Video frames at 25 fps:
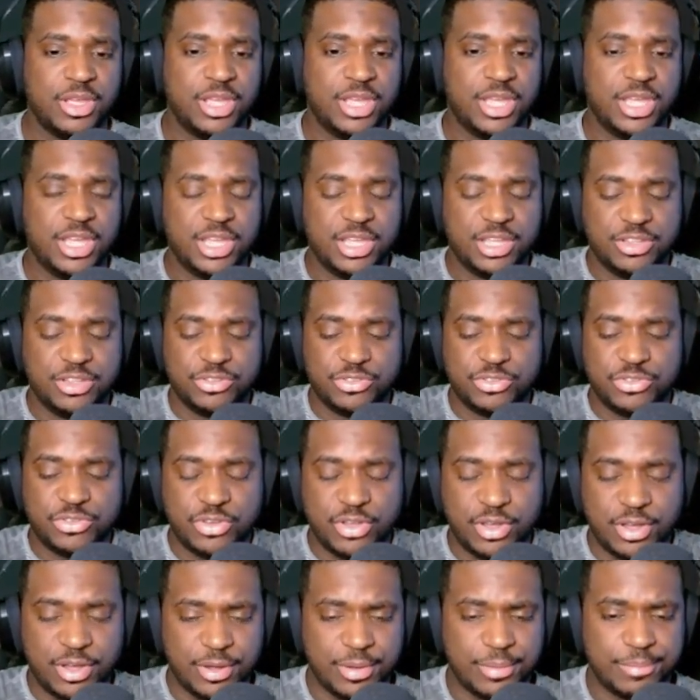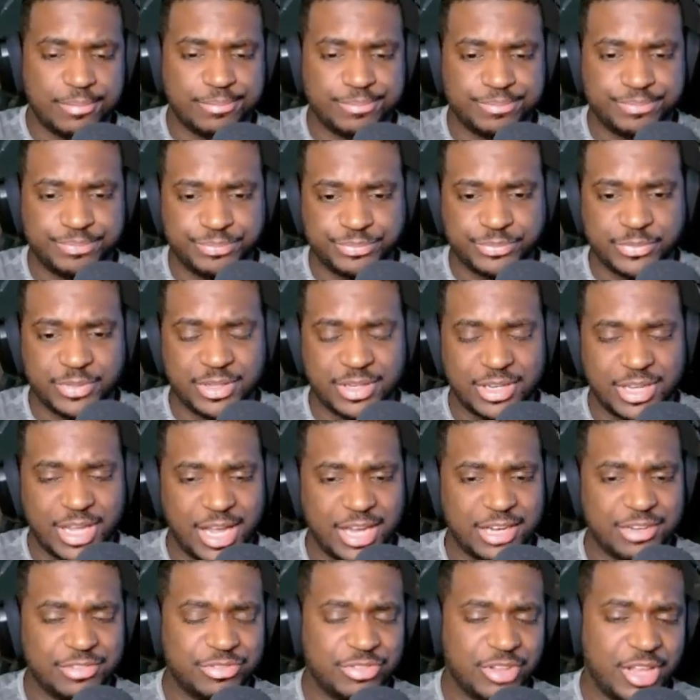is
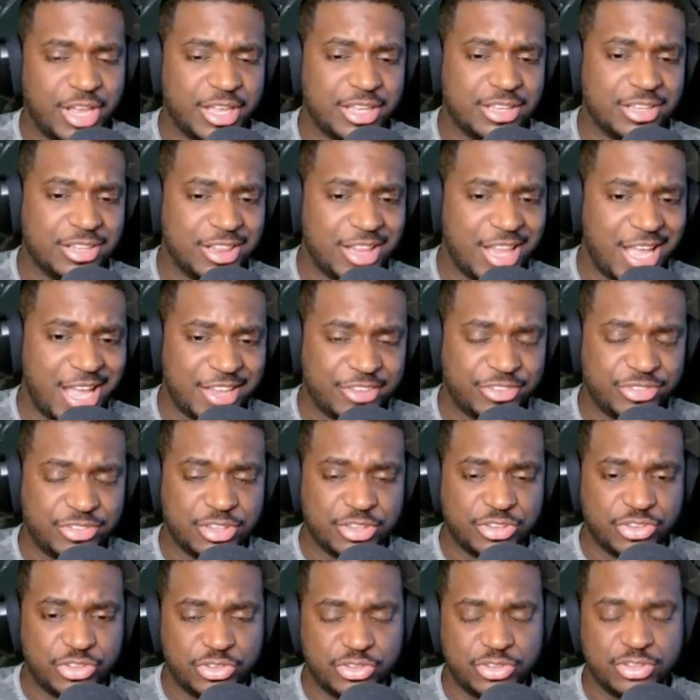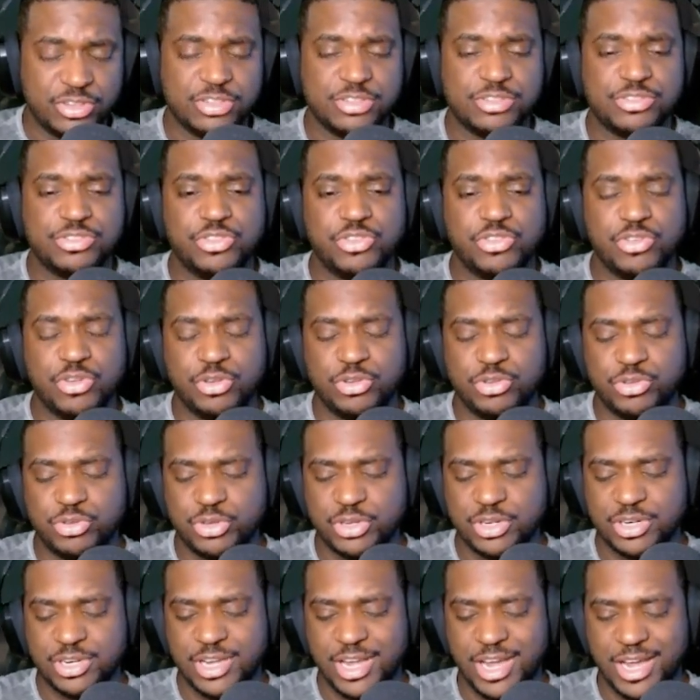kind of like elastic search. So you
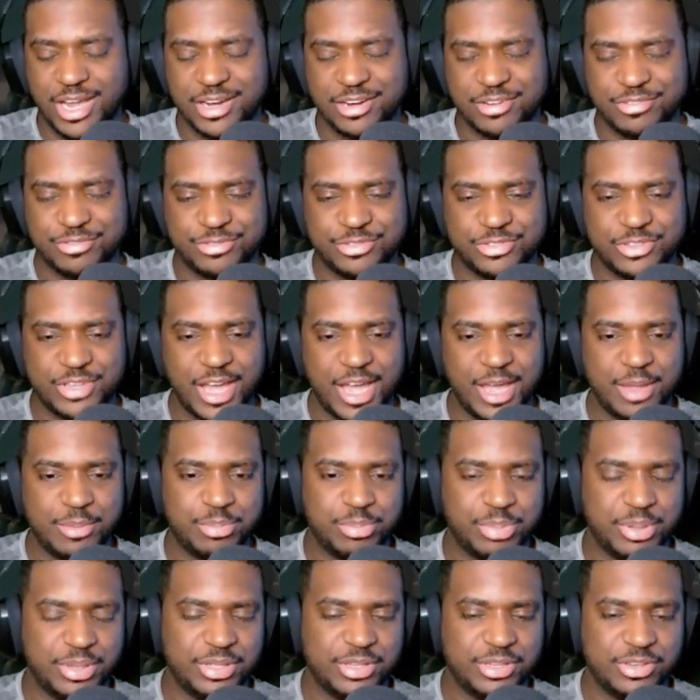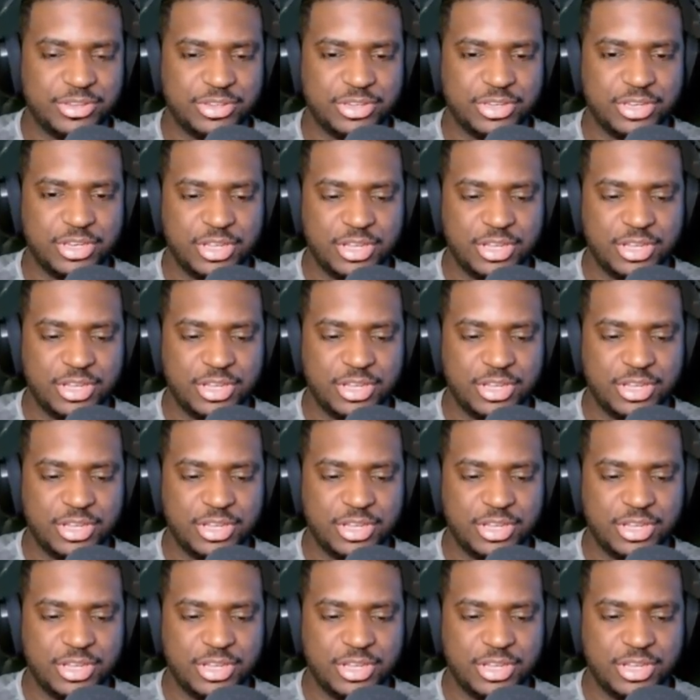can kind of type in,